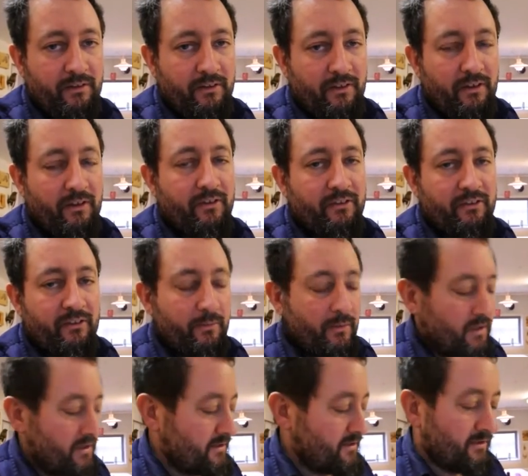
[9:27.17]
not as the
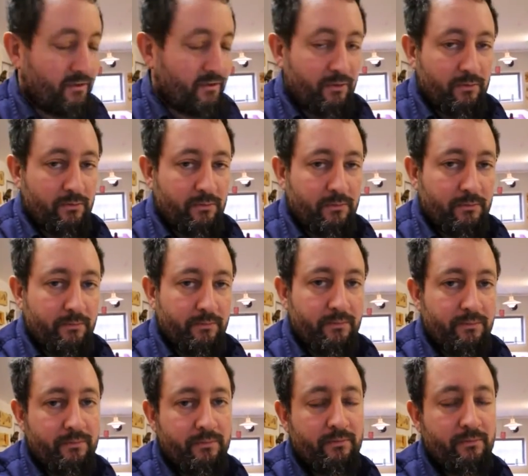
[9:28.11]
master. So
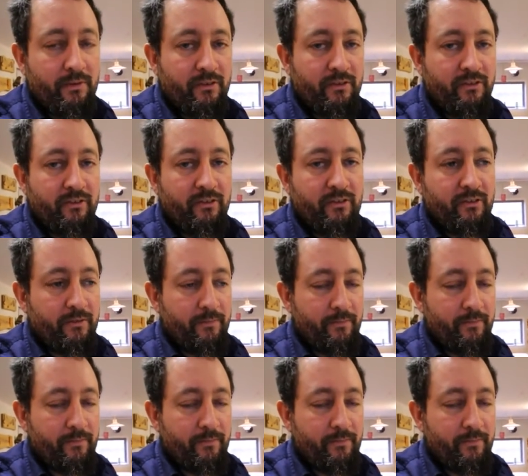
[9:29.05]
it's